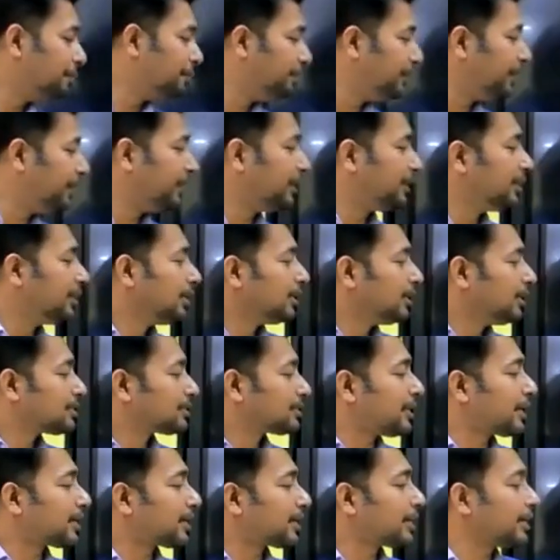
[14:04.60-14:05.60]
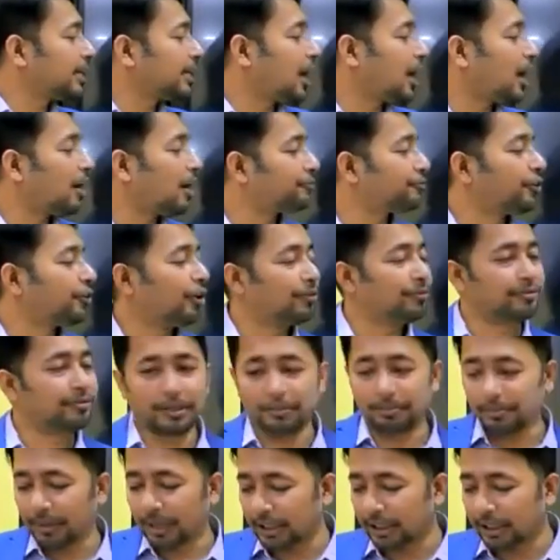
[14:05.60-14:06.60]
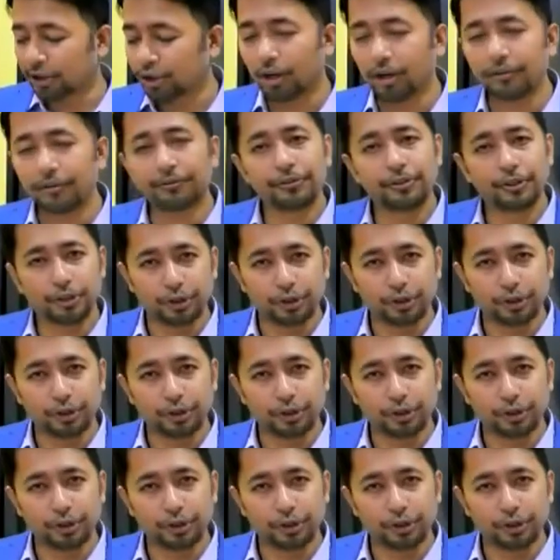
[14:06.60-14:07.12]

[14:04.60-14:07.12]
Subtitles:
B, second half of the month of